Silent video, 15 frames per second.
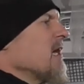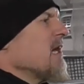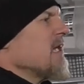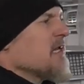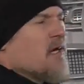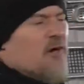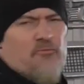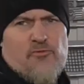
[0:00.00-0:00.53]

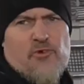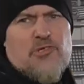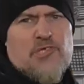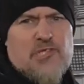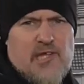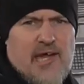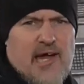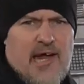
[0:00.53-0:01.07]
in a
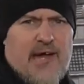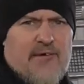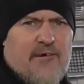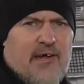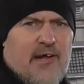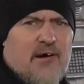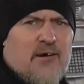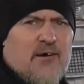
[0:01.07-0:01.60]
rusty
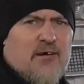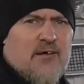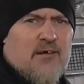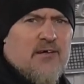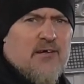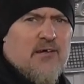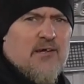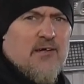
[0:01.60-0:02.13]
area
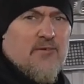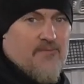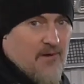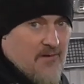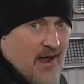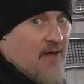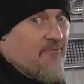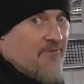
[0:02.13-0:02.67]

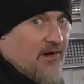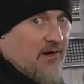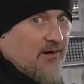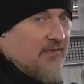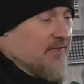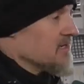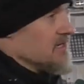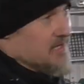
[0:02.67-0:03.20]
forever
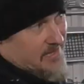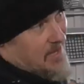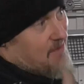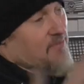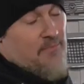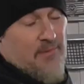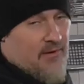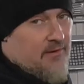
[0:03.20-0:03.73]
that can
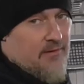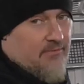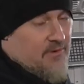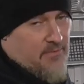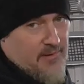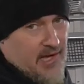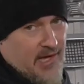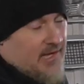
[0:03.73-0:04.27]
never be
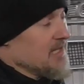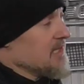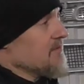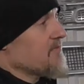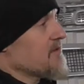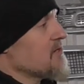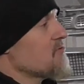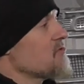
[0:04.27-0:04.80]
repaired in the
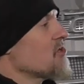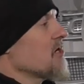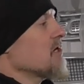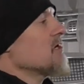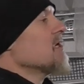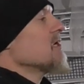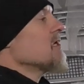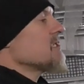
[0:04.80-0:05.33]
future.
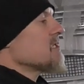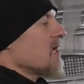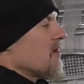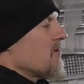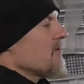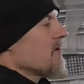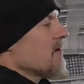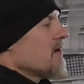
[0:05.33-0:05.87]

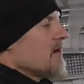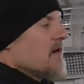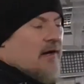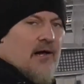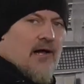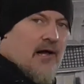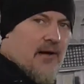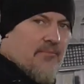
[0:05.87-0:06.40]
So
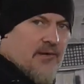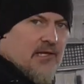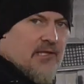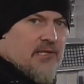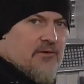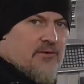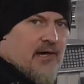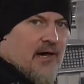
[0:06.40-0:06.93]
I'm going
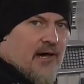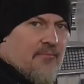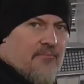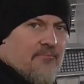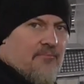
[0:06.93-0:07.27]
to do that.